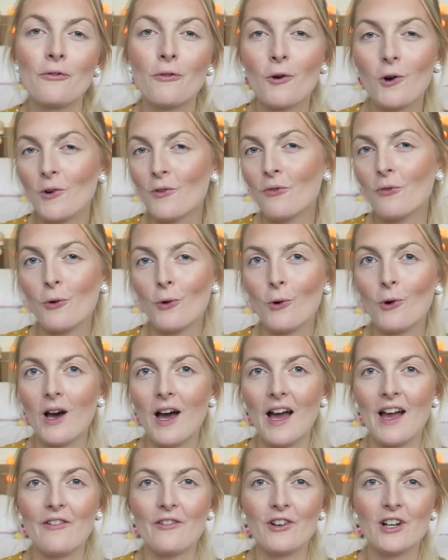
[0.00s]
For fall,
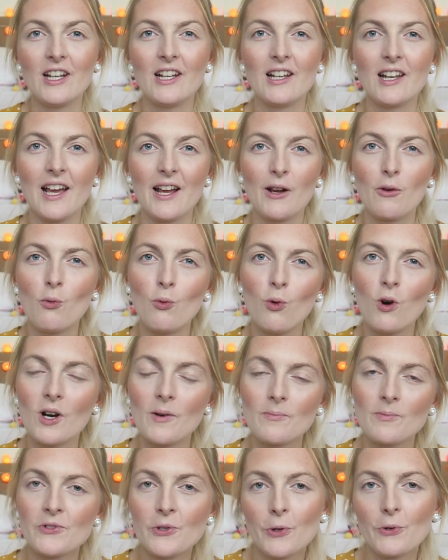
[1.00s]
I really like
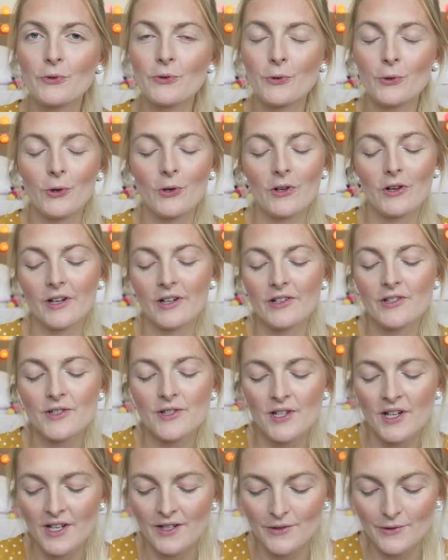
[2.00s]
warm toned colors,
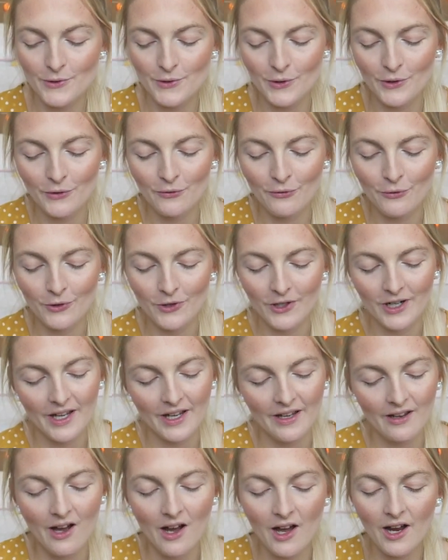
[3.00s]
so for
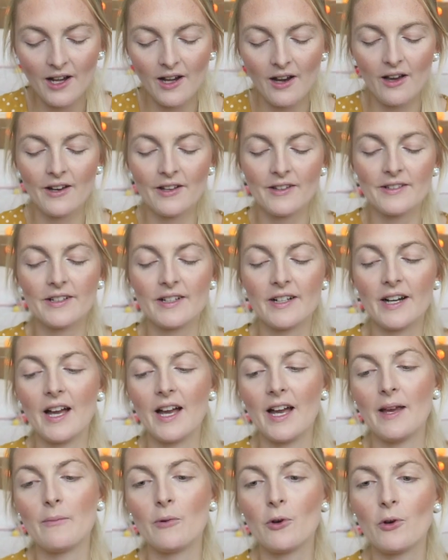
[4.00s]
highlighter
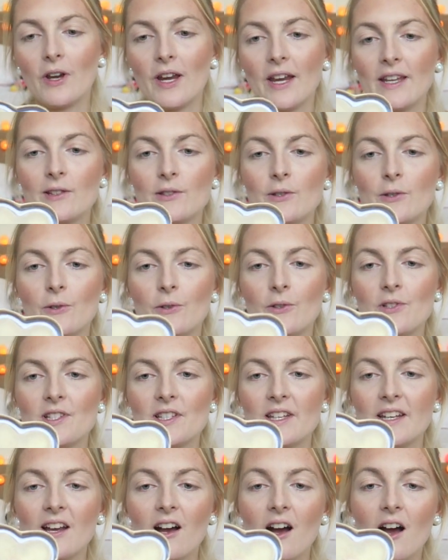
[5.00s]
I'm going to use
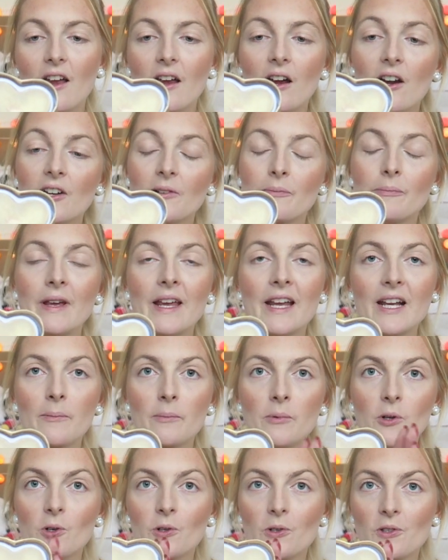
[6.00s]
the I Heart
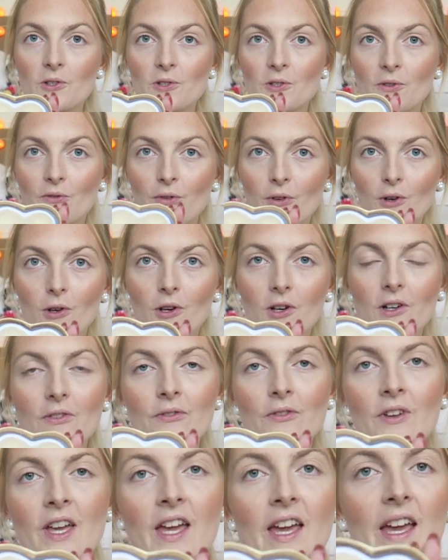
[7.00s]
Makeup Goddess of
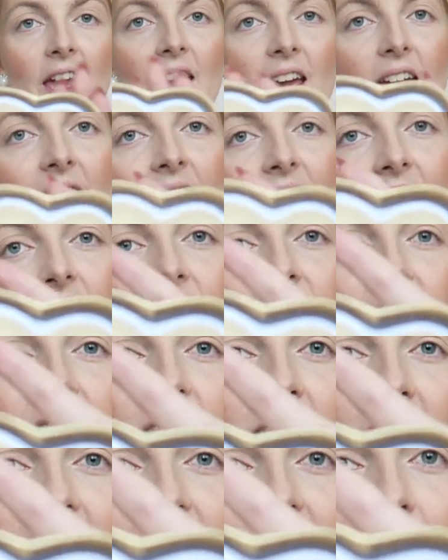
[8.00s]
Love. And this
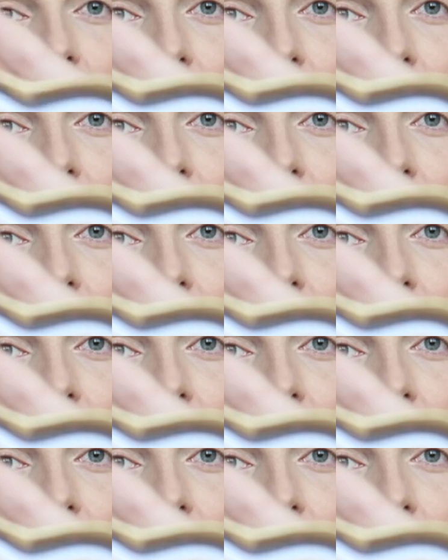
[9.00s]
is a